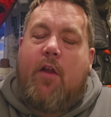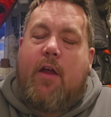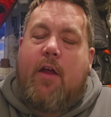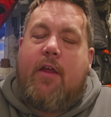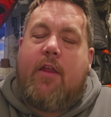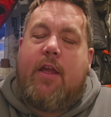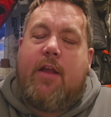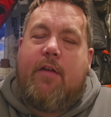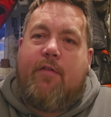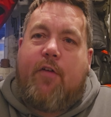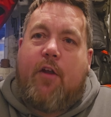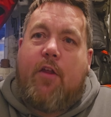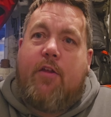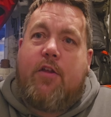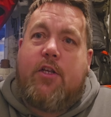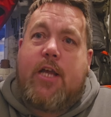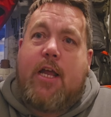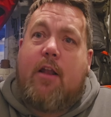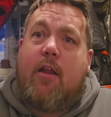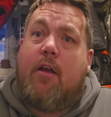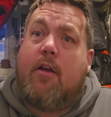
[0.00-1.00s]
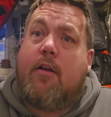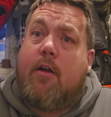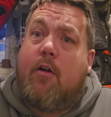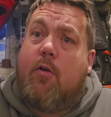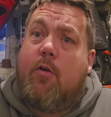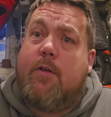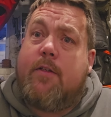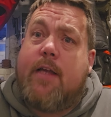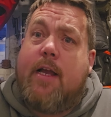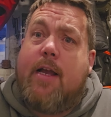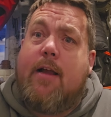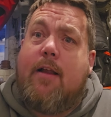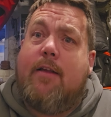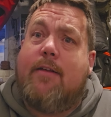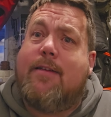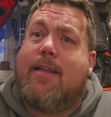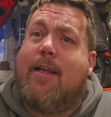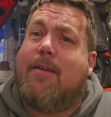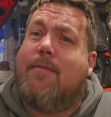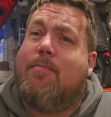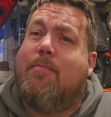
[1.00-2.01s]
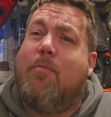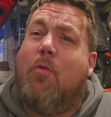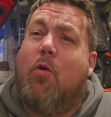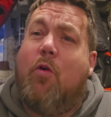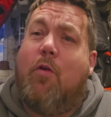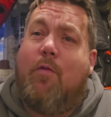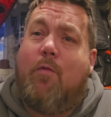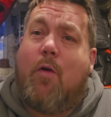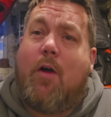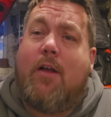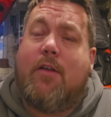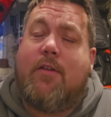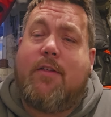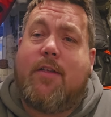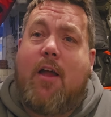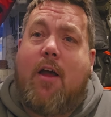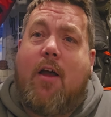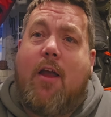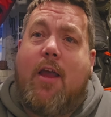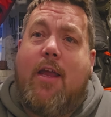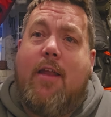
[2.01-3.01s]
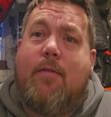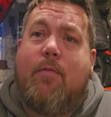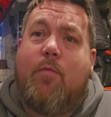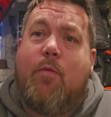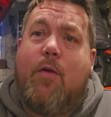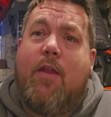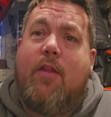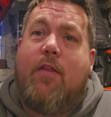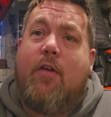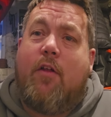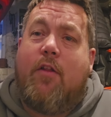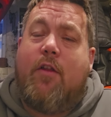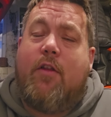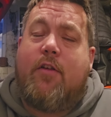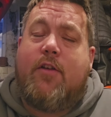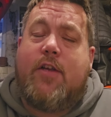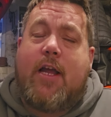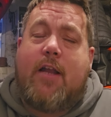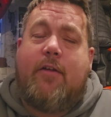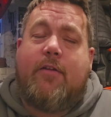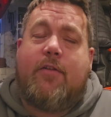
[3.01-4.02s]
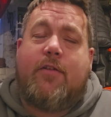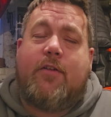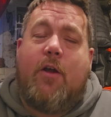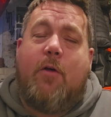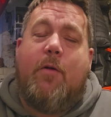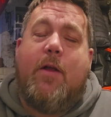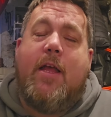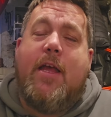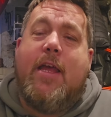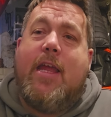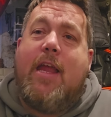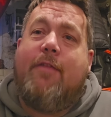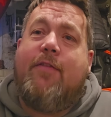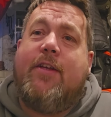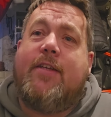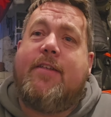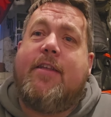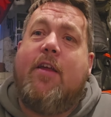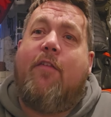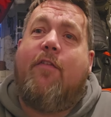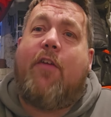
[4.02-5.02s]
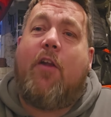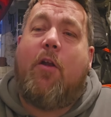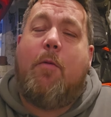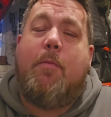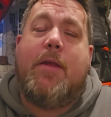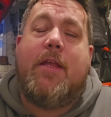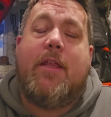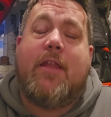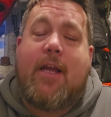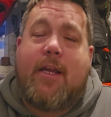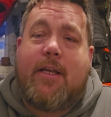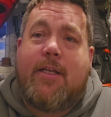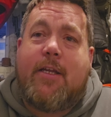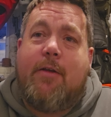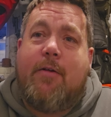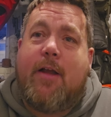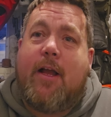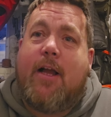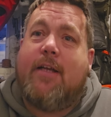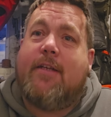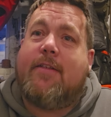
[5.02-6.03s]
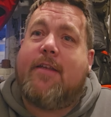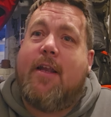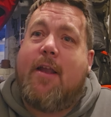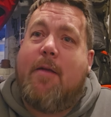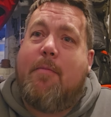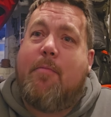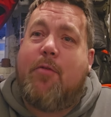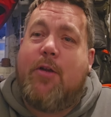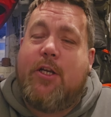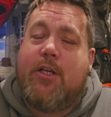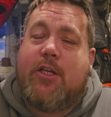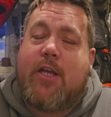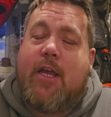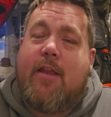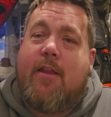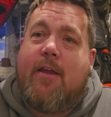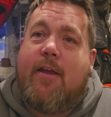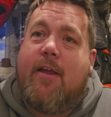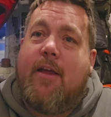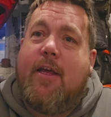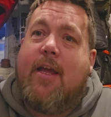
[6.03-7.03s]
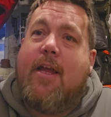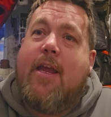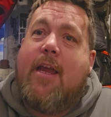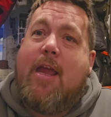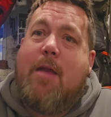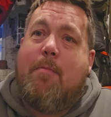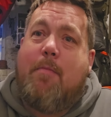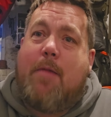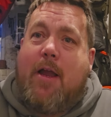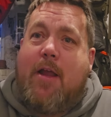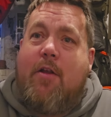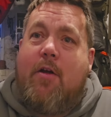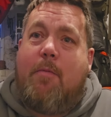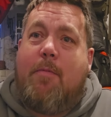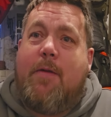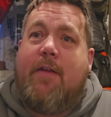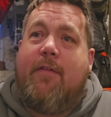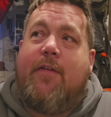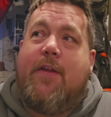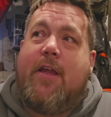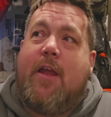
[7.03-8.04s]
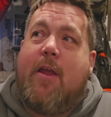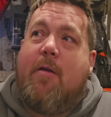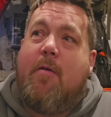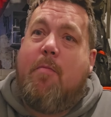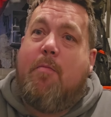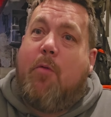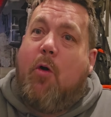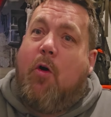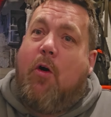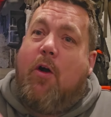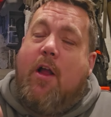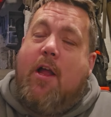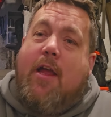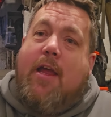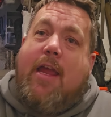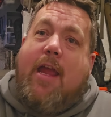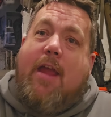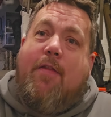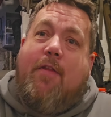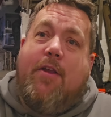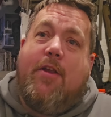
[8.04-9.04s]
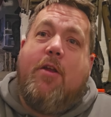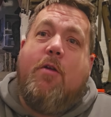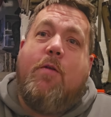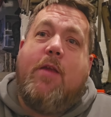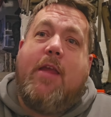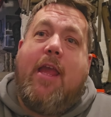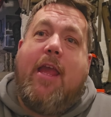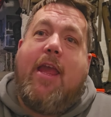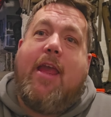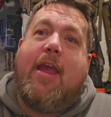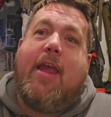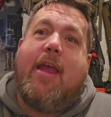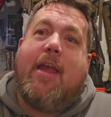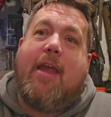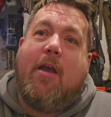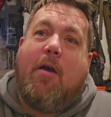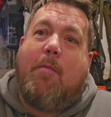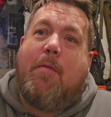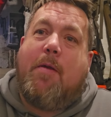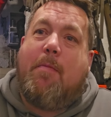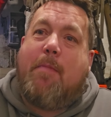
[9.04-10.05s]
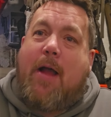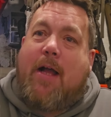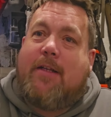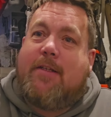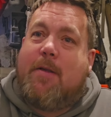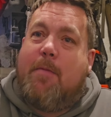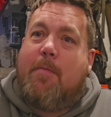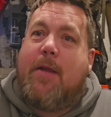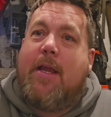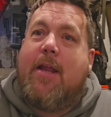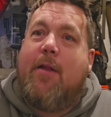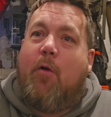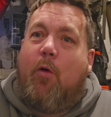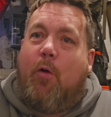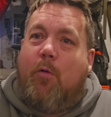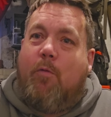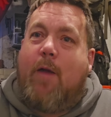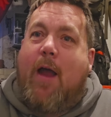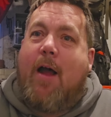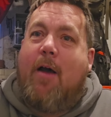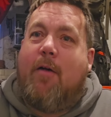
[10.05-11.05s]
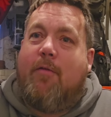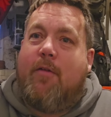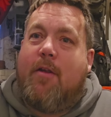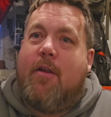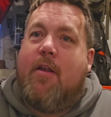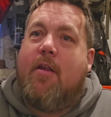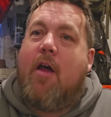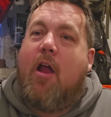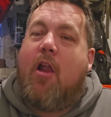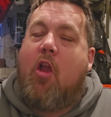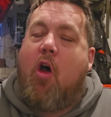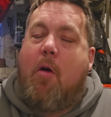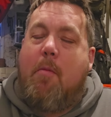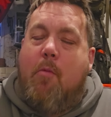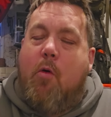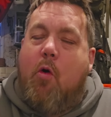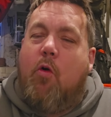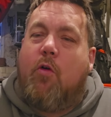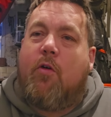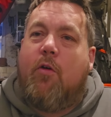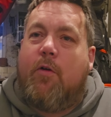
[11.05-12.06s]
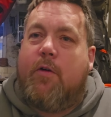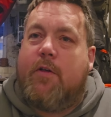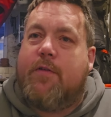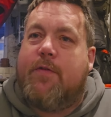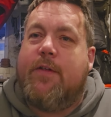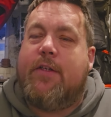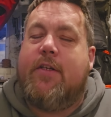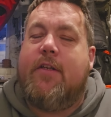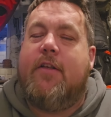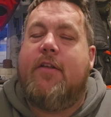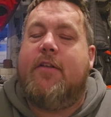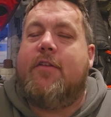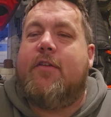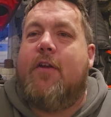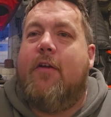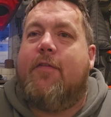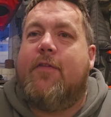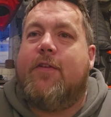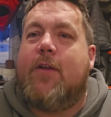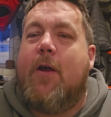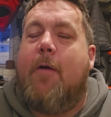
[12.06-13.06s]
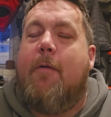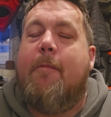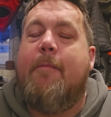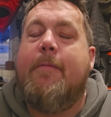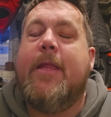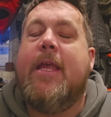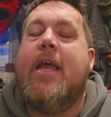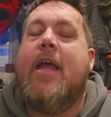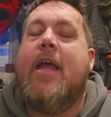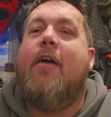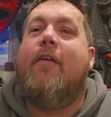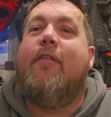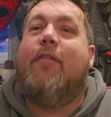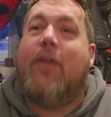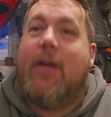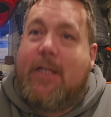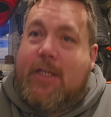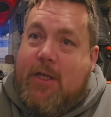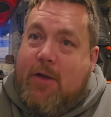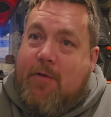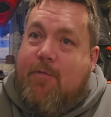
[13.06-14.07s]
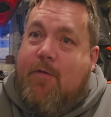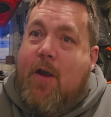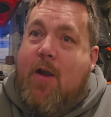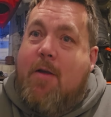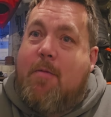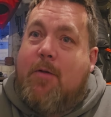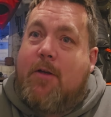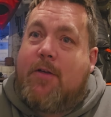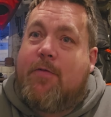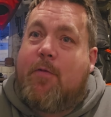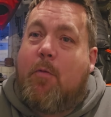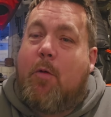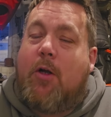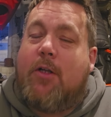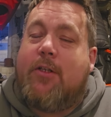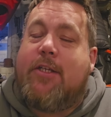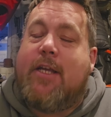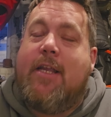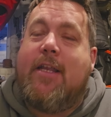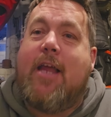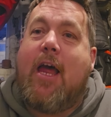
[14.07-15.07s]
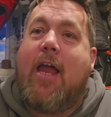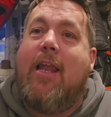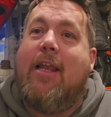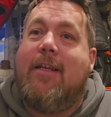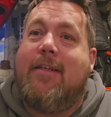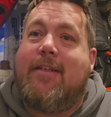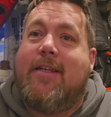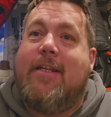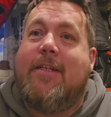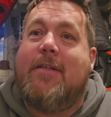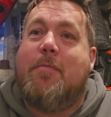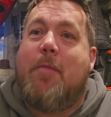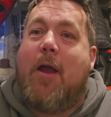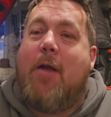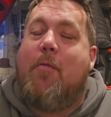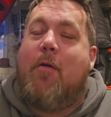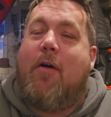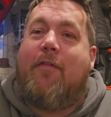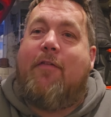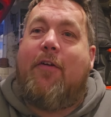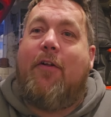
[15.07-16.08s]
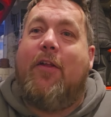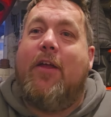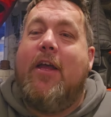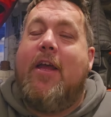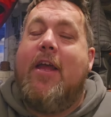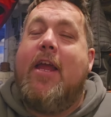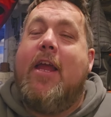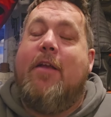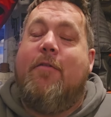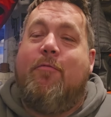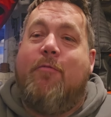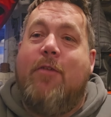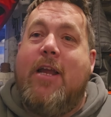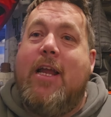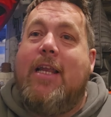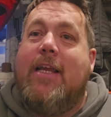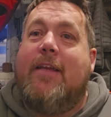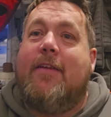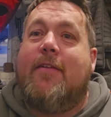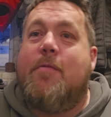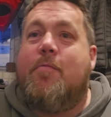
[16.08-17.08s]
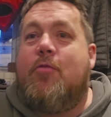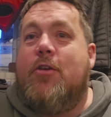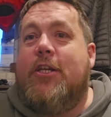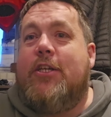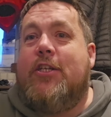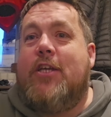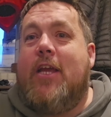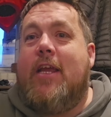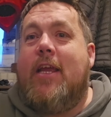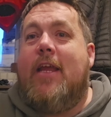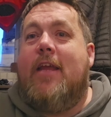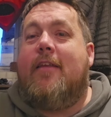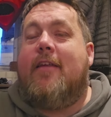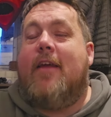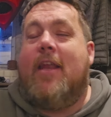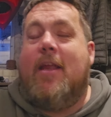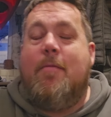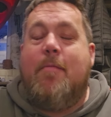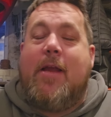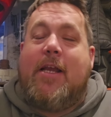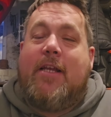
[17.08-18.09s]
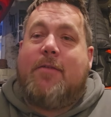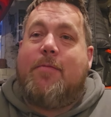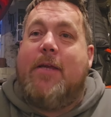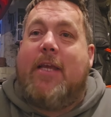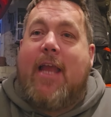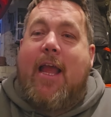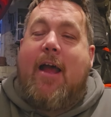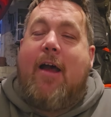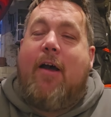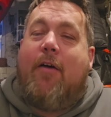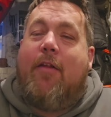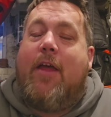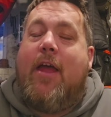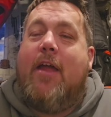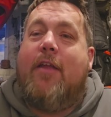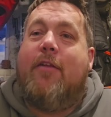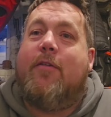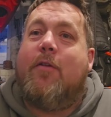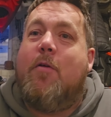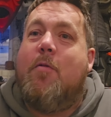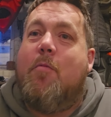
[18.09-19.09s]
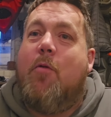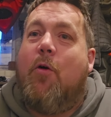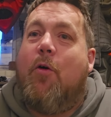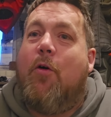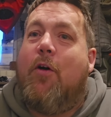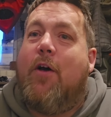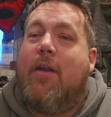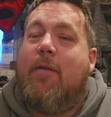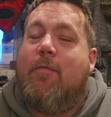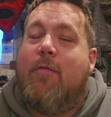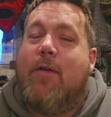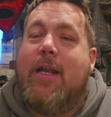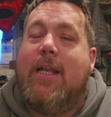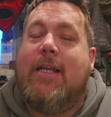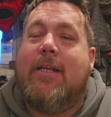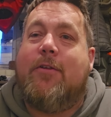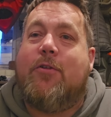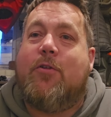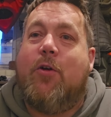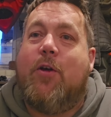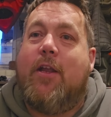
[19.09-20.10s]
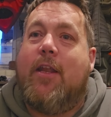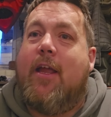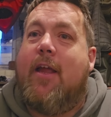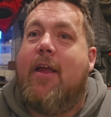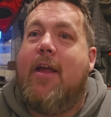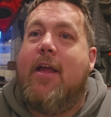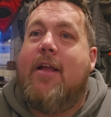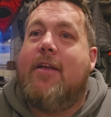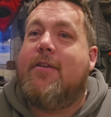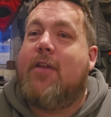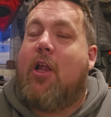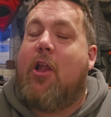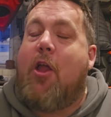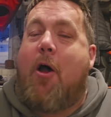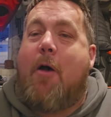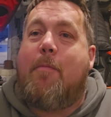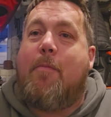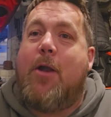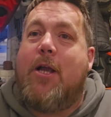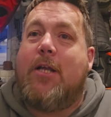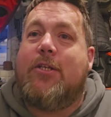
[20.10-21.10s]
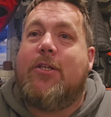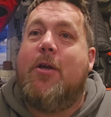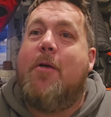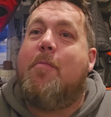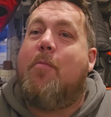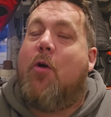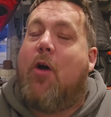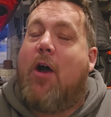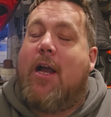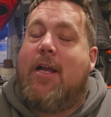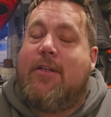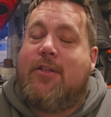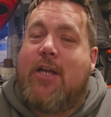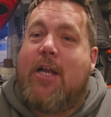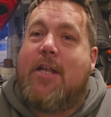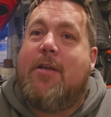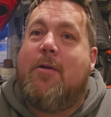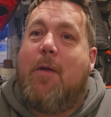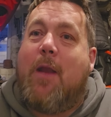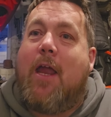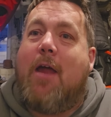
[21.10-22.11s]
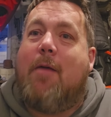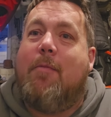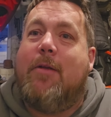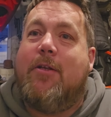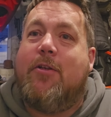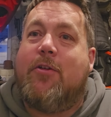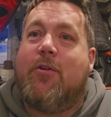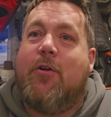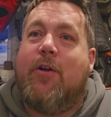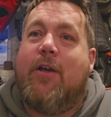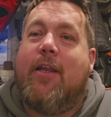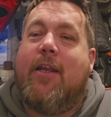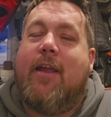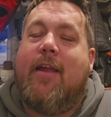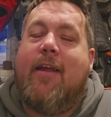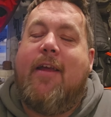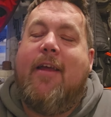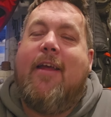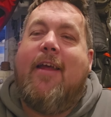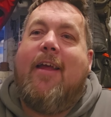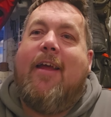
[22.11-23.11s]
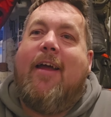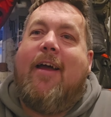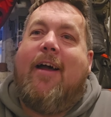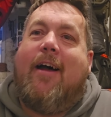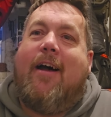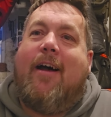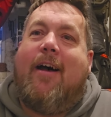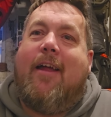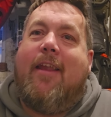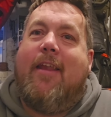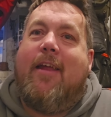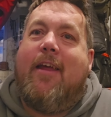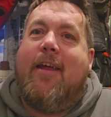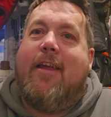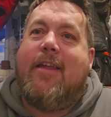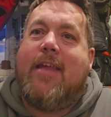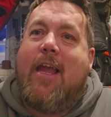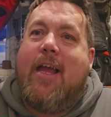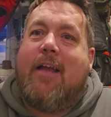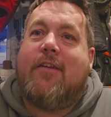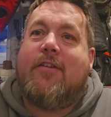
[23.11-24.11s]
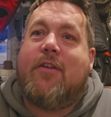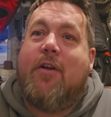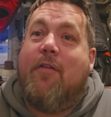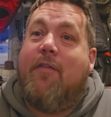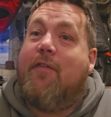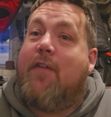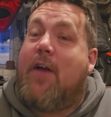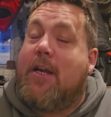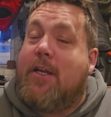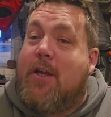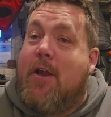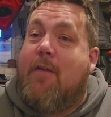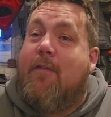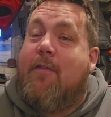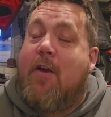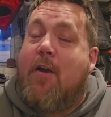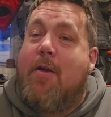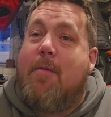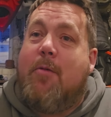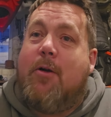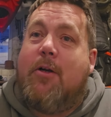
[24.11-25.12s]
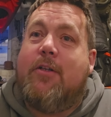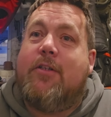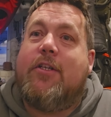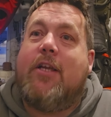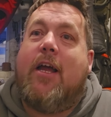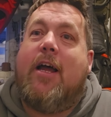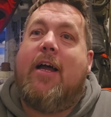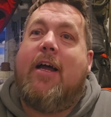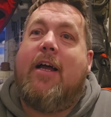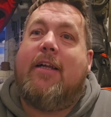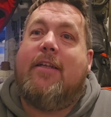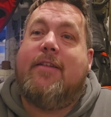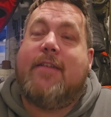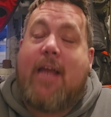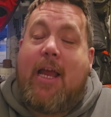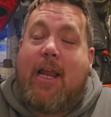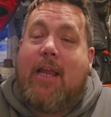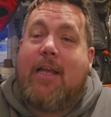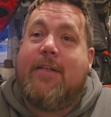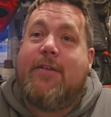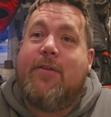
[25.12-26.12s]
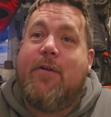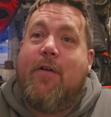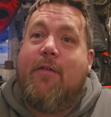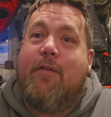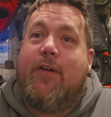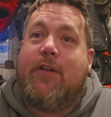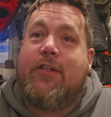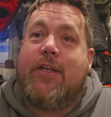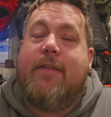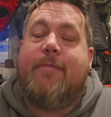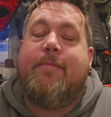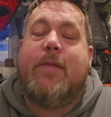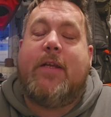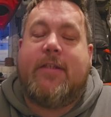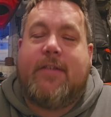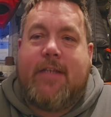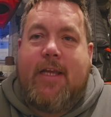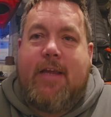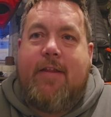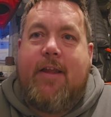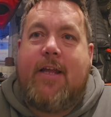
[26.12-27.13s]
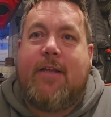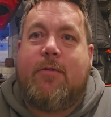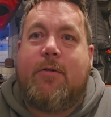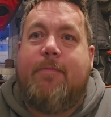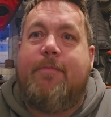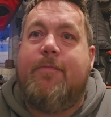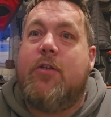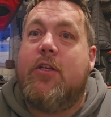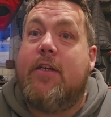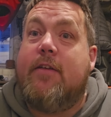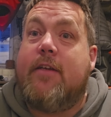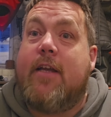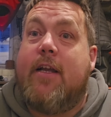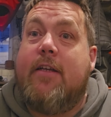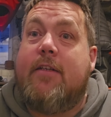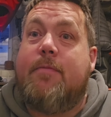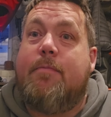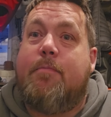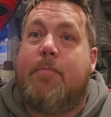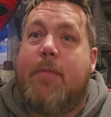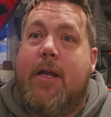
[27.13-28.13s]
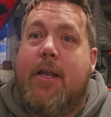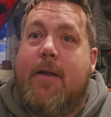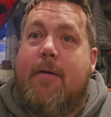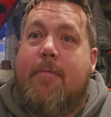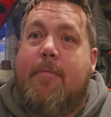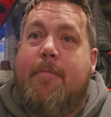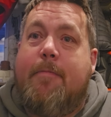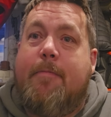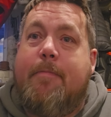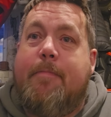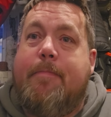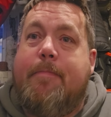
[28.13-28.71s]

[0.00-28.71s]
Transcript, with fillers: i think follow the channel of coarse anglers that's more of what i started with on the channel so if you still follow me thank you guys and i appreciate that it might not be for you but in the new year it'll be back to being all round and a lot more coarse fishing and stuff so thank you very much for watching and listening to my waffle it really is appreciated and it makes me get out there and do more and i'm really enjoying it it's a lot of pressure but i genuinely am enjoying it and uh, yeah, so thank you very much. And line, Junior Fishing, I'll see you in the next one. Cheers, guys. Bye now.